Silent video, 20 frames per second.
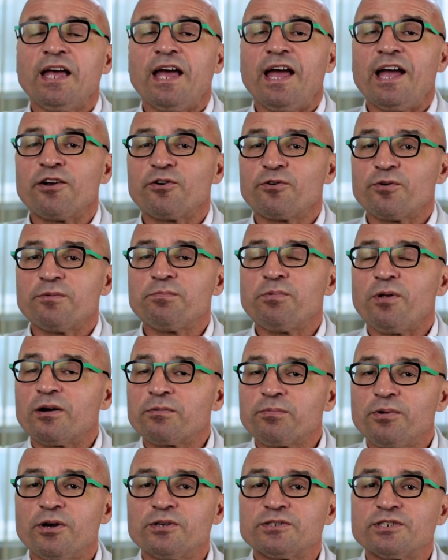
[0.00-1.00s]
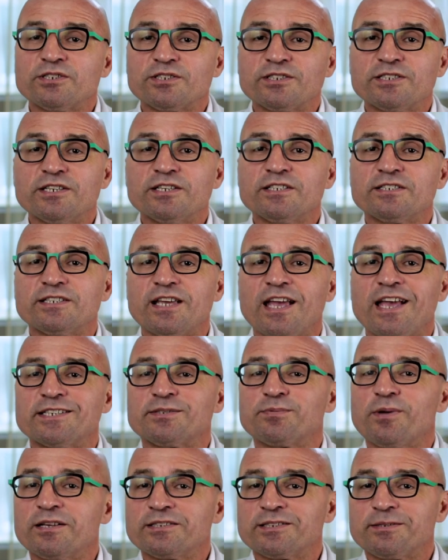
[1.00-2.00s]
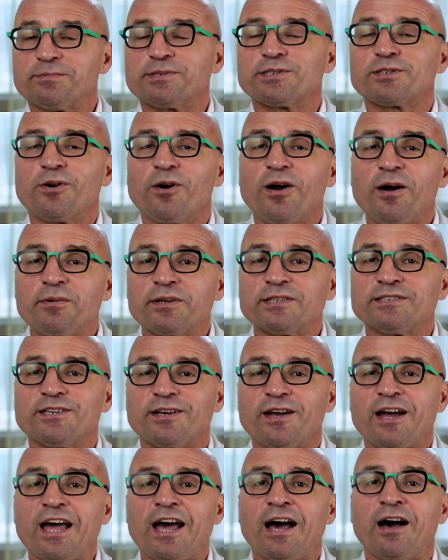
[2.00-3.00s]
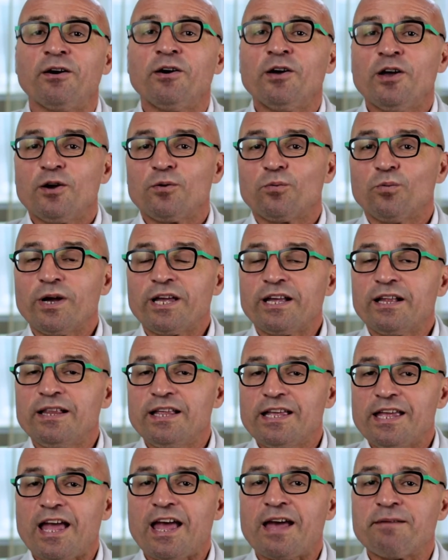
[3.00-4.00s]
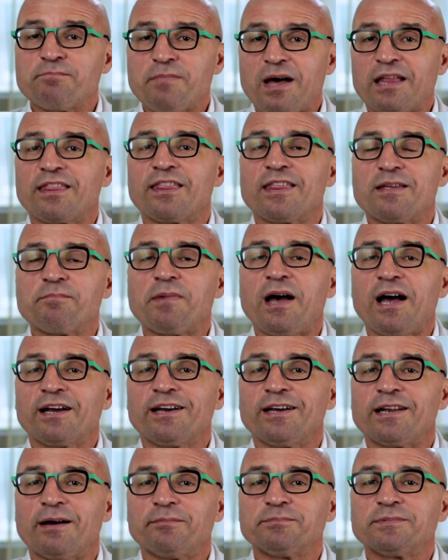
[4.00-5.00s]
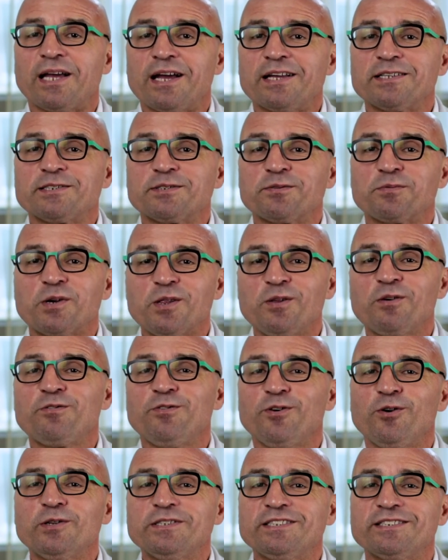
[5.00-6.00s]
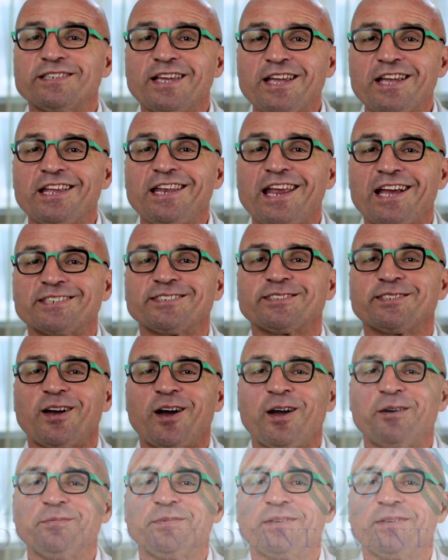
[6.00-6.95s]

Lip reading: and group block purchases, as well as subscribing to our weekly and monthly market updates. We look forward to seeing you next time.